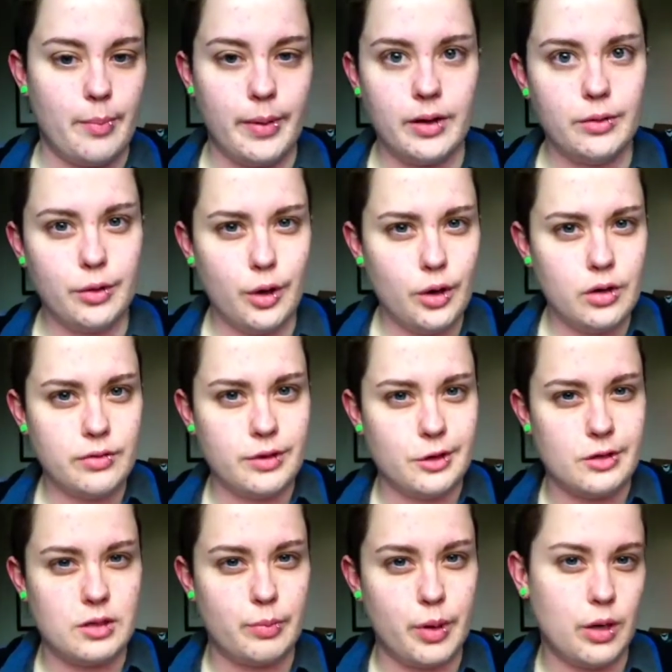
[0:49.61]
I don't know if you're
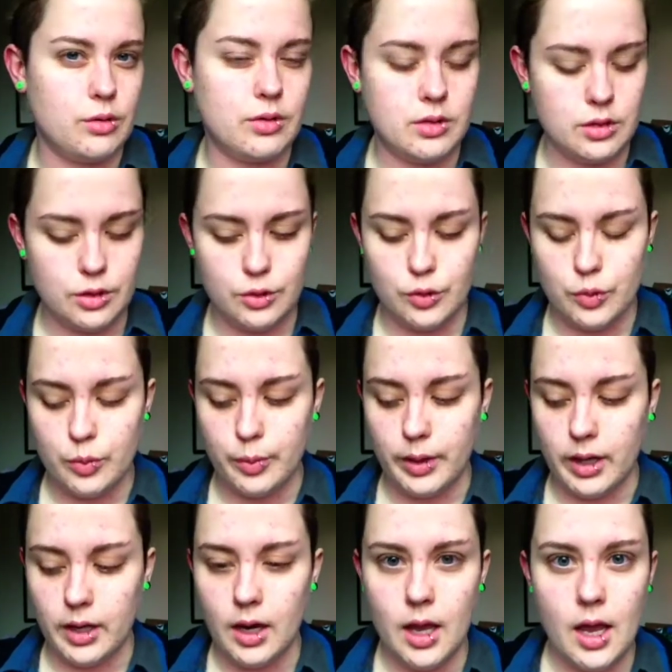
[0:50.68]
supposed to,
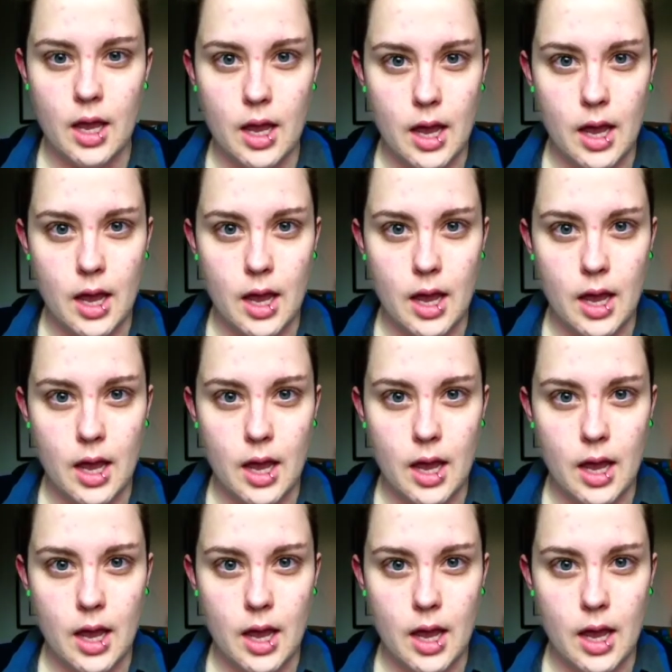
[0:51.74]
but